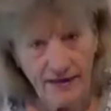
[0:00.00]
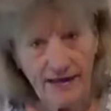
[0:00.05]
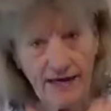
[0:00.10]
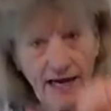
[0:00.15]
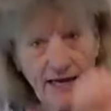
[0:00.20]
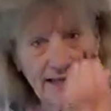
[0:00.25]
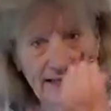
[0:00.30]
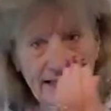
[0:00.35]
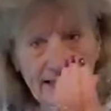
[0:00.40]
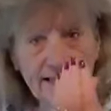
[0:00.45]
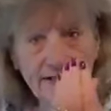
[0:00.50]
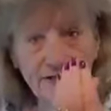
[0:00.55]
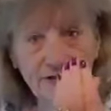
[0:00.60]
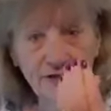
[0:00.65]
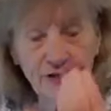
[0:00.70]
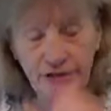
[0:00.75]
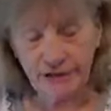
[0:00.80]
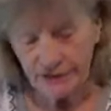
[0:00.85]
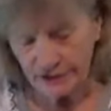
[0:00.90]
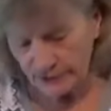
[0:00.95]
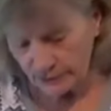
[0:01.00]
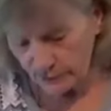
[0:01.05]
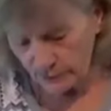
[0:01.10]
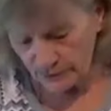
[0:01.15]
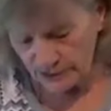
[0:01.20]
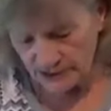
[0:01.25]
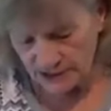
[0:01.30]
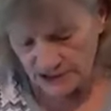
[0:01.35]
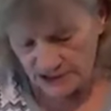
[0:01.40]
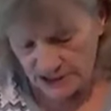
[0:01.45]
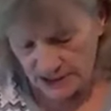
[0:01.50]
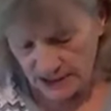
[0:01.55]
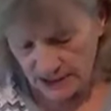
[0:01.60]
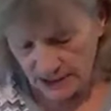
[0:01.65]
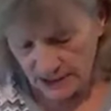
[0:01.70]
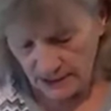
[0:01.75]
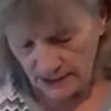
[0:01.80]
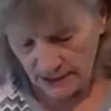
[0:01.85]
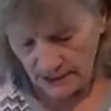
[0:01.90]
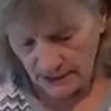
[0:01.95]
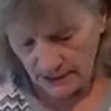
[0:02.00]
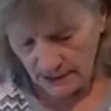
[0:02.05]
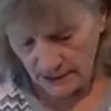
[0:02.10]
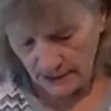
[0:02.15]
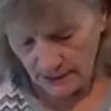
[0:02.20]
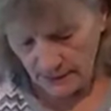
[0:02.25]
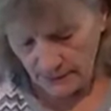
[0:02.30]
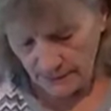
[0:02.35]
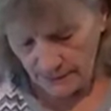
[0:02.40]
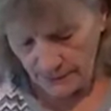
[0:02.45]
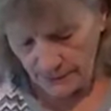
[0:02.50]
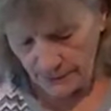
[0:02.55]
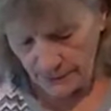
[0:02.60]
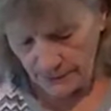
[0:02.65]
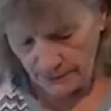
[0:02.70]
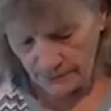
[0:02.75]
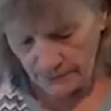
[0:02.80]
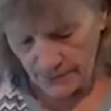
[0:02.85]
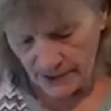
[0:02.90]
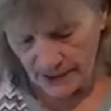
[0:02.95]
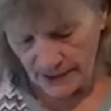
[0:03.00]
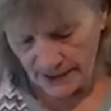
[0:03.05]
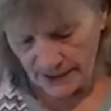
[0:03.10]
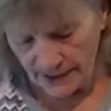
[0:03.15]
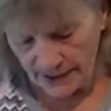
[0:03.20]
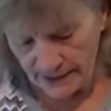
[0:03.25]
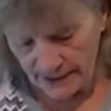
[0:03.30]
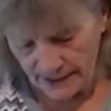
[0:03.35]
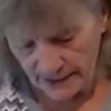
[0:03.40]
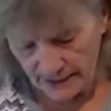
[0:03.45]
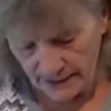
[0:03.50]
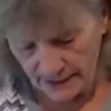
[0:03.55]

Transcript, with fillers: thing I didn't do was put my